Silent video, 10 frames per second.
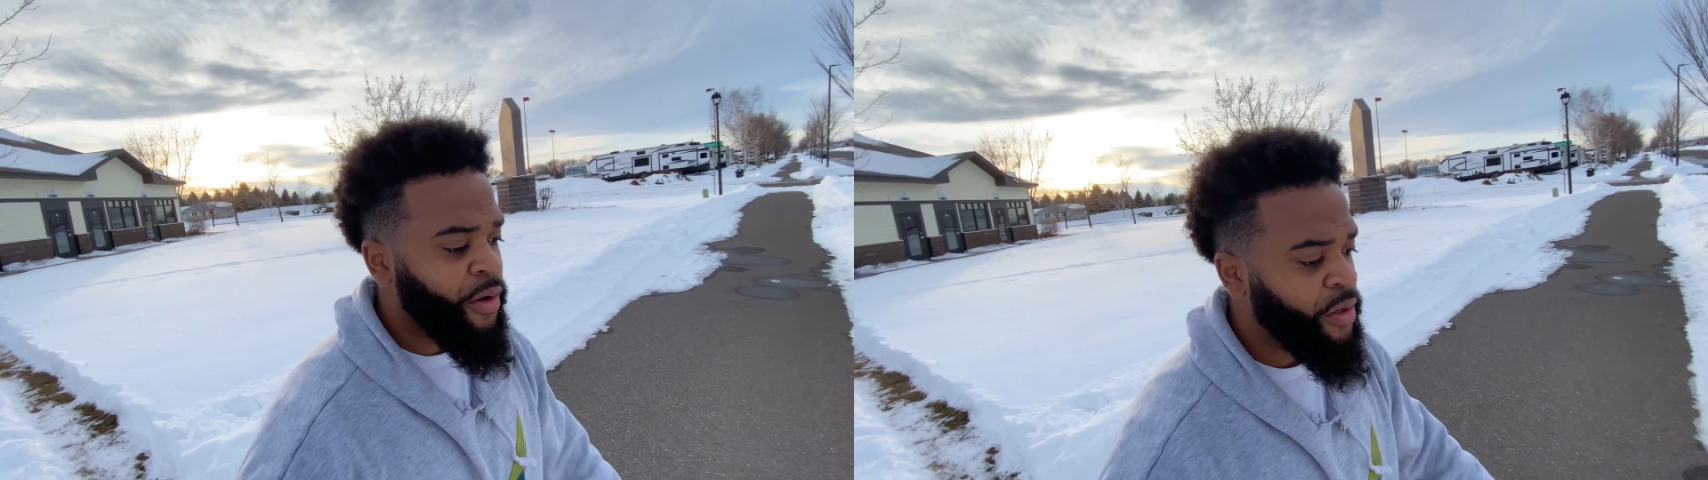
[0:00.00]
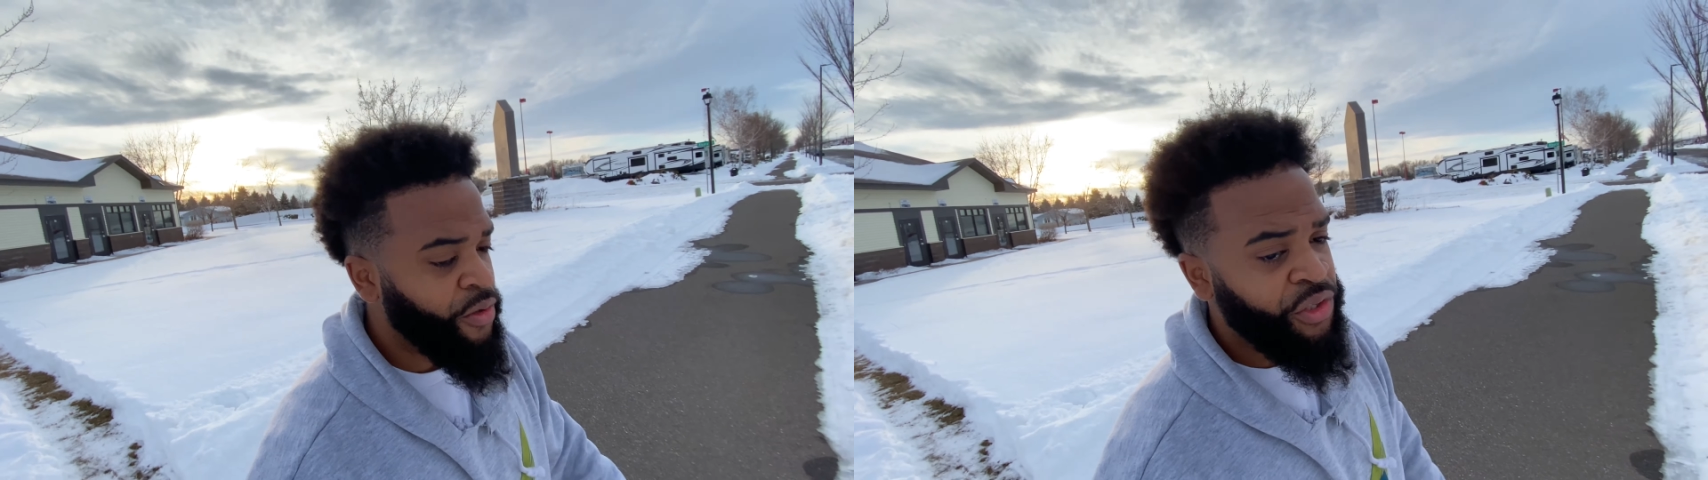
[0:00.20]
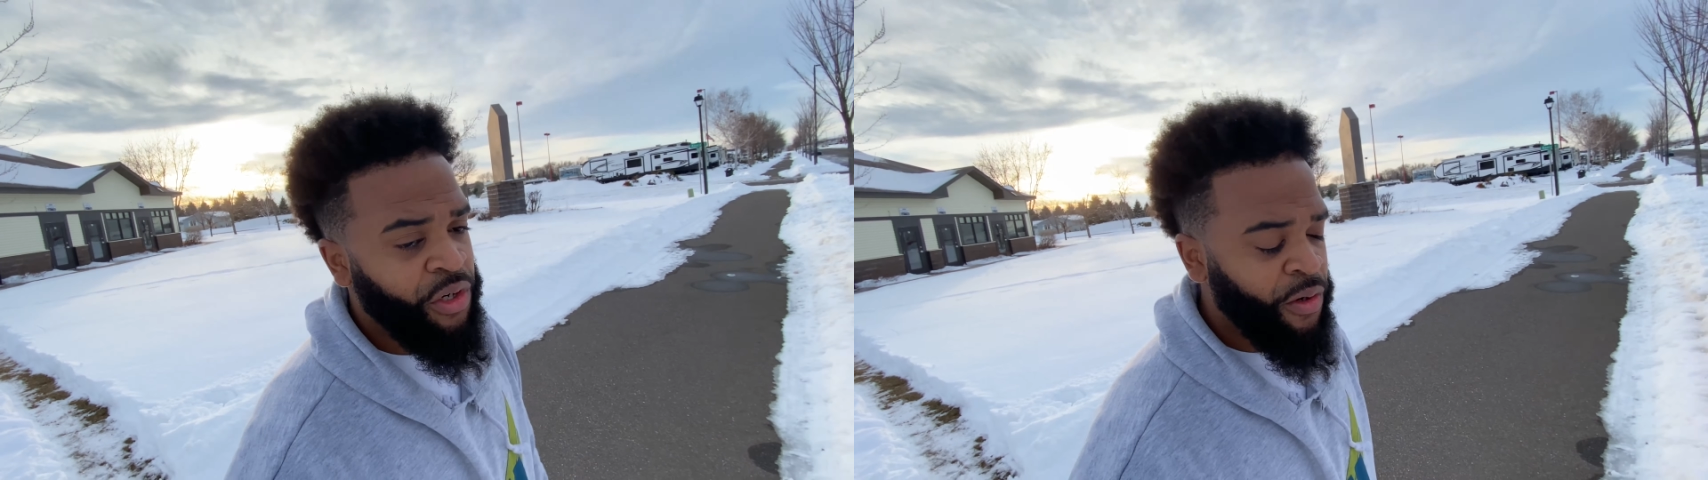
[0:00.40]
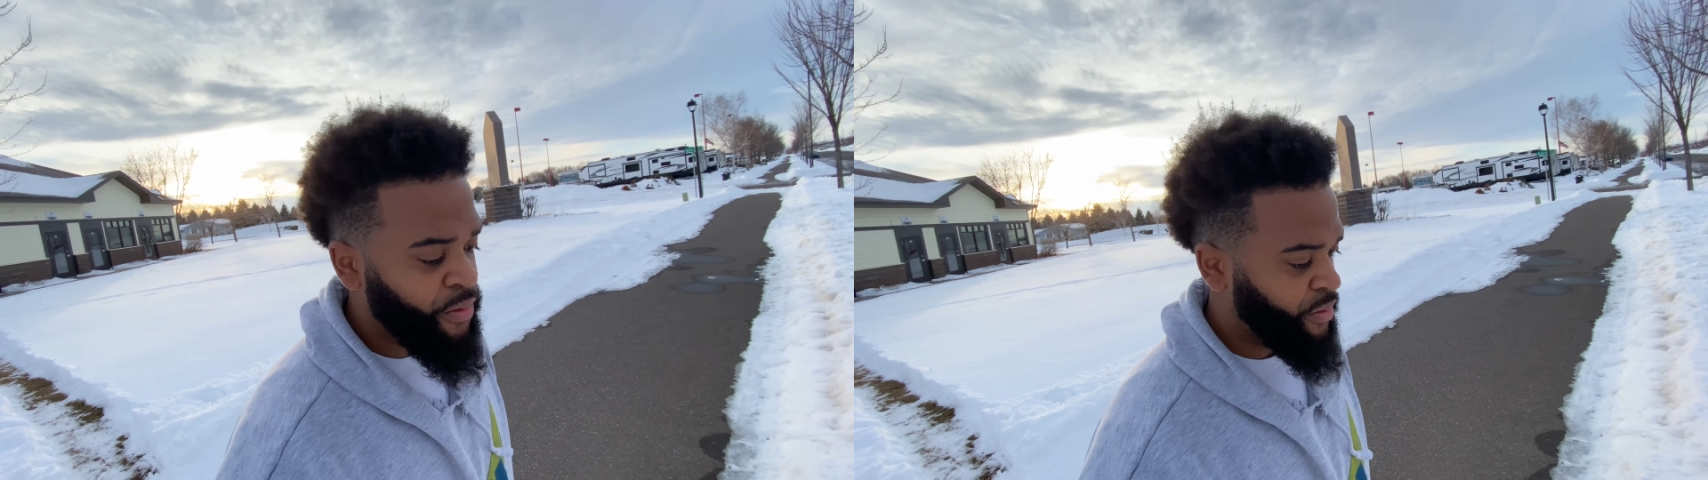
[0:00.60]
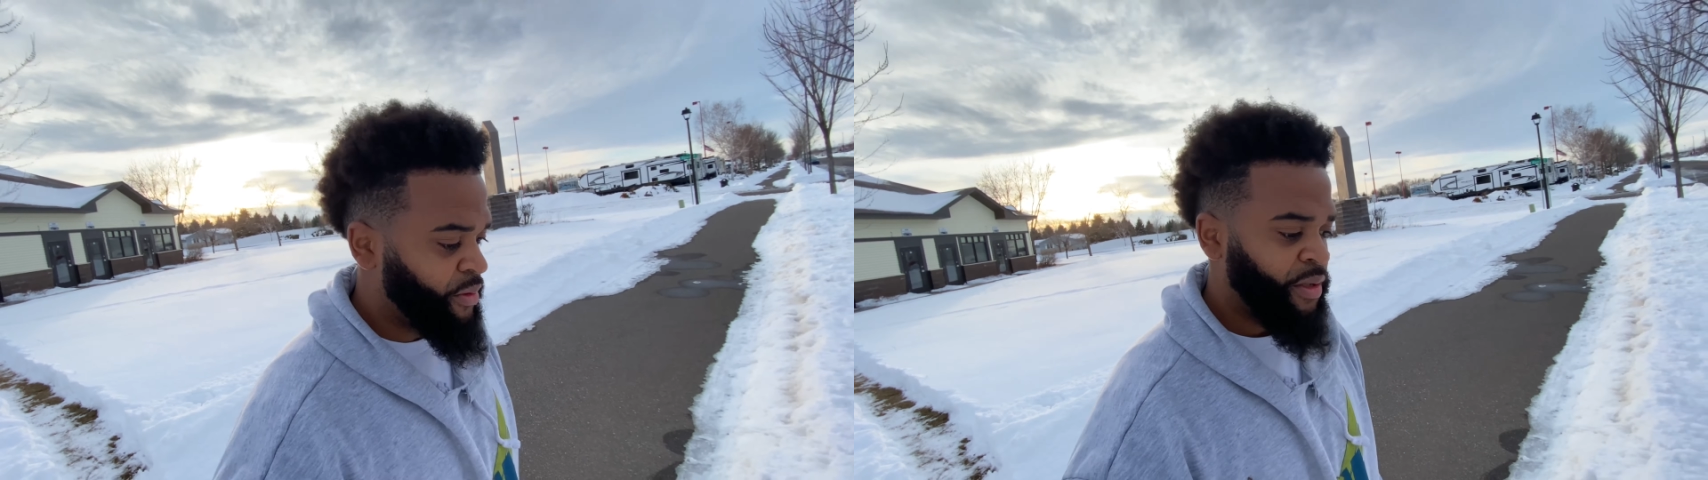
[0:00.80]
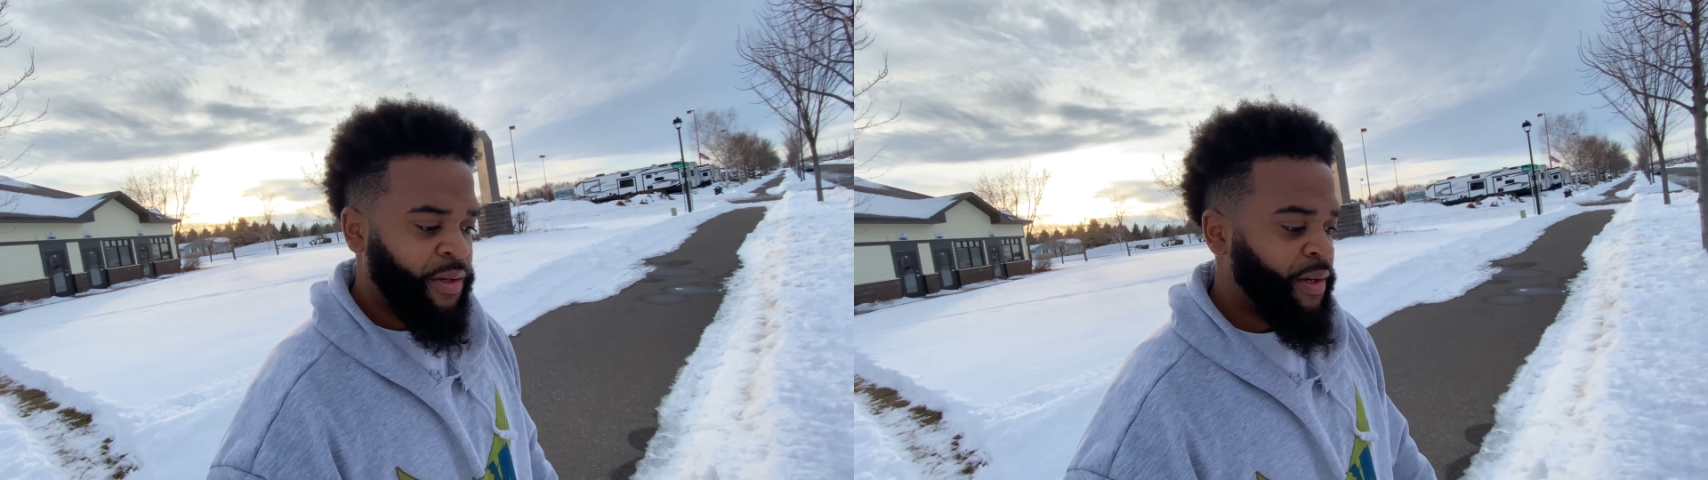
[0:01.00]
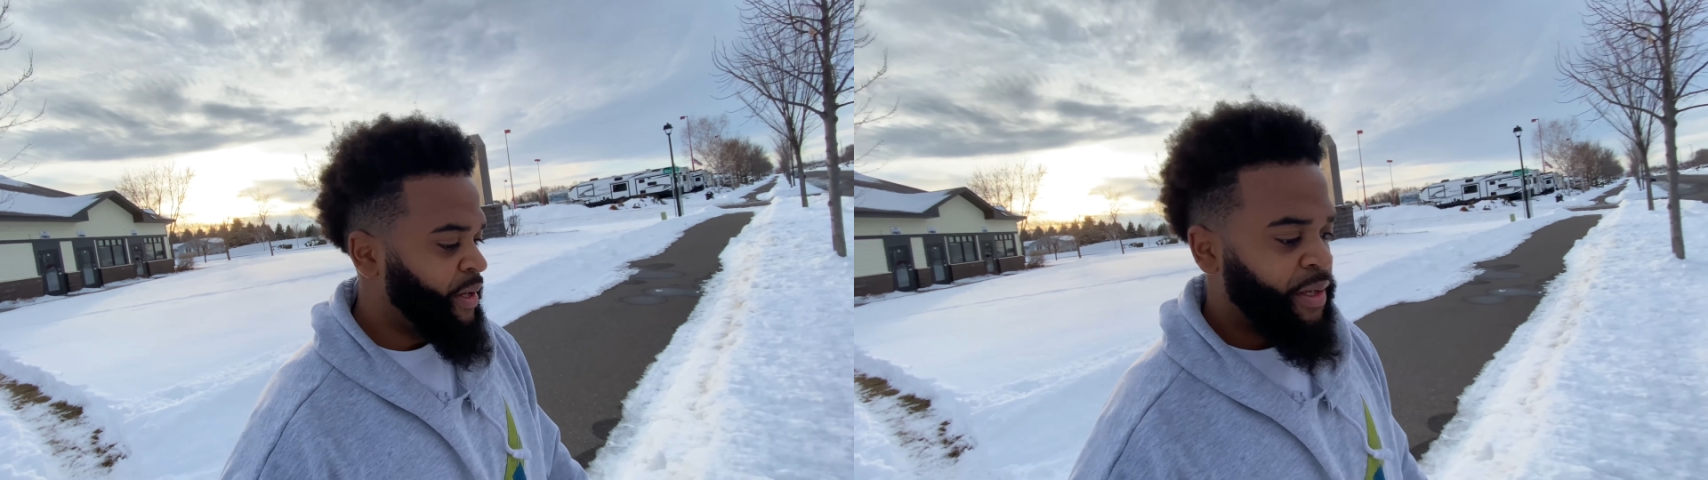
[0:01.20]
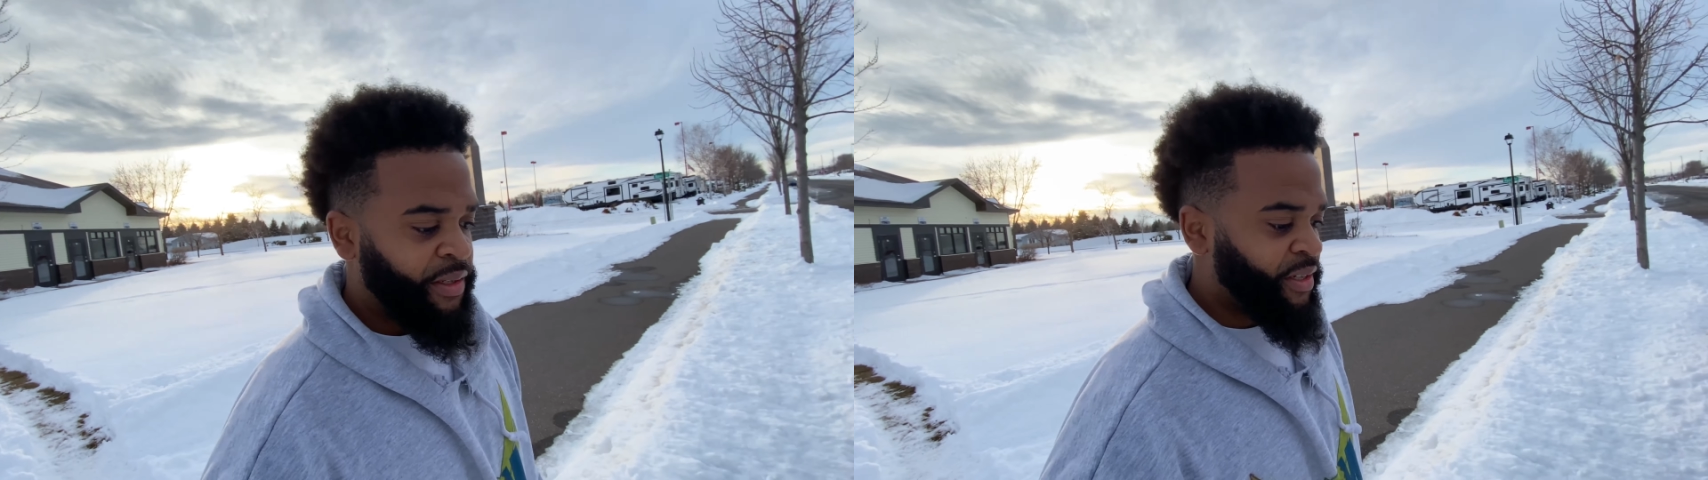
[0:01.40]
no show.
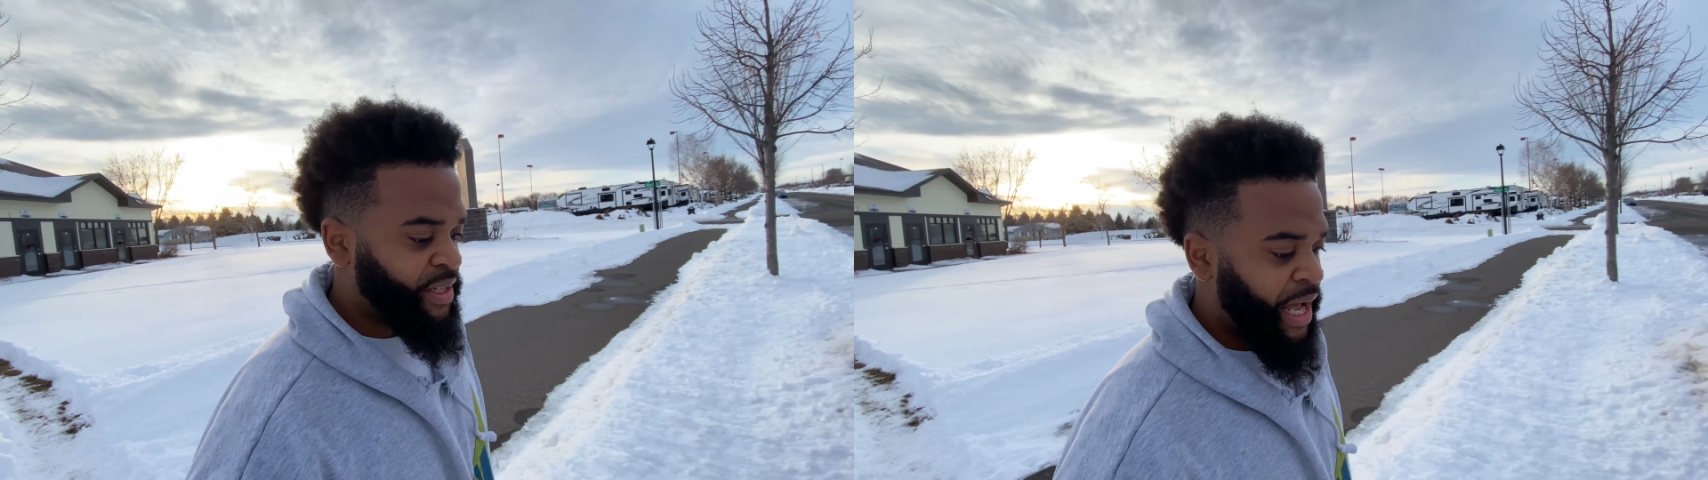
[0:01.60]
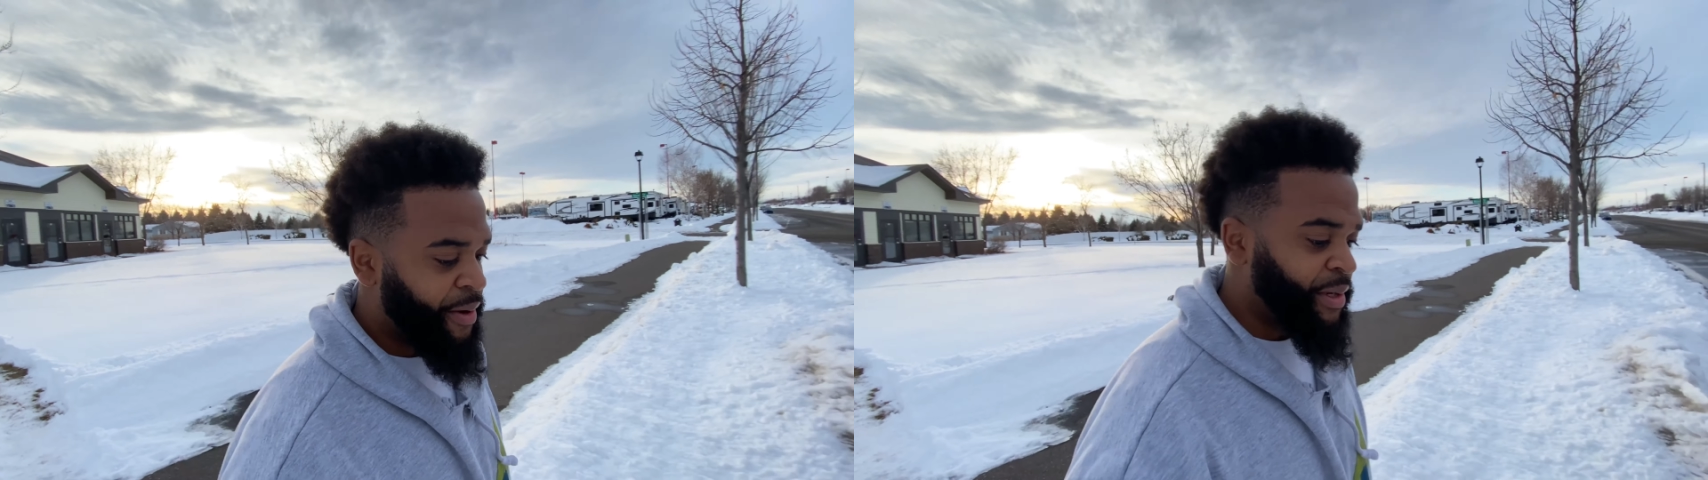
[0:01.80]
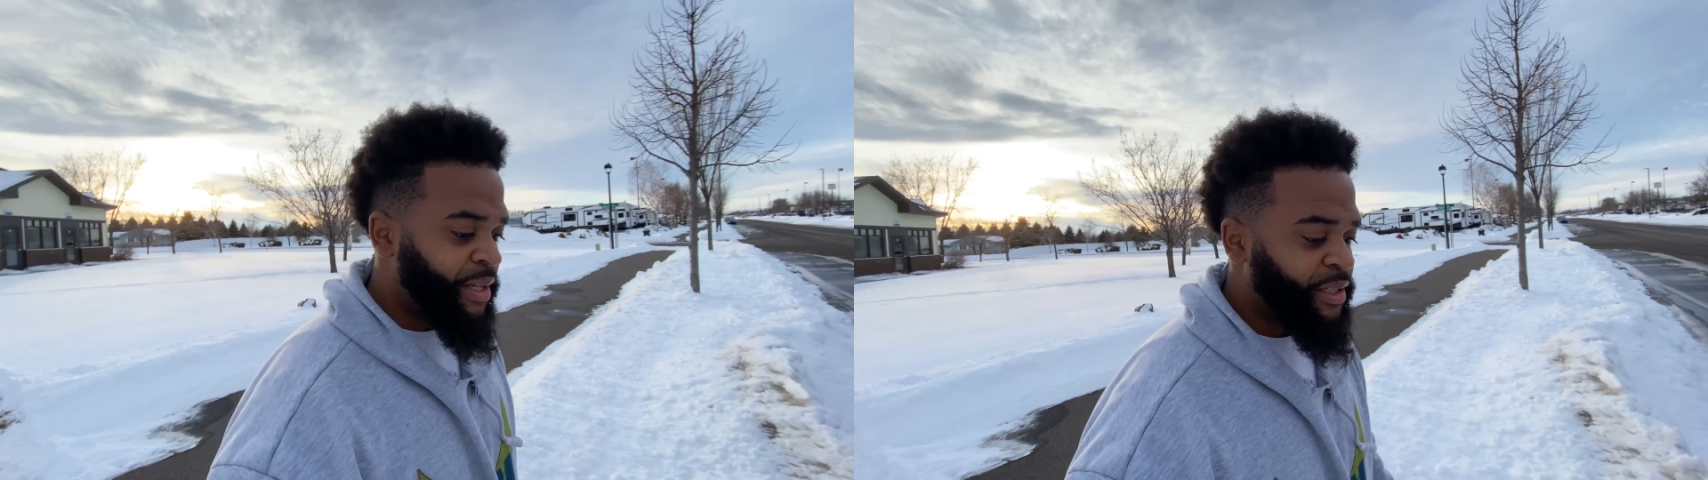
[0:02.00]
Just how it is,